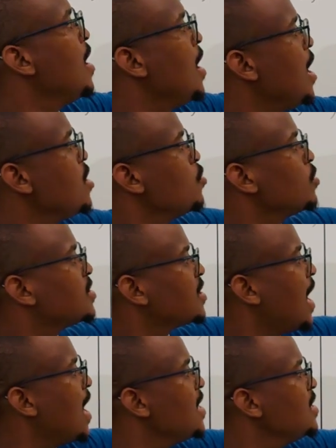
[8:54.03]
And your
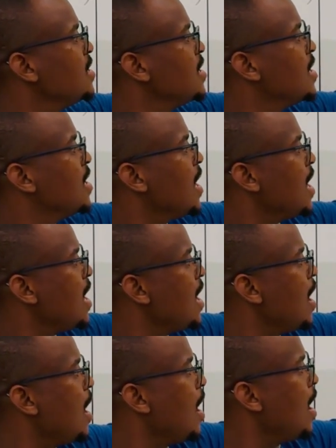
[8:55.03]
sine
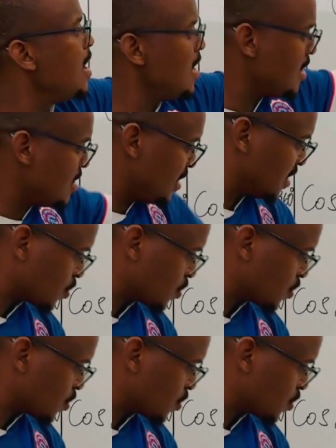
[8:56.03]
A is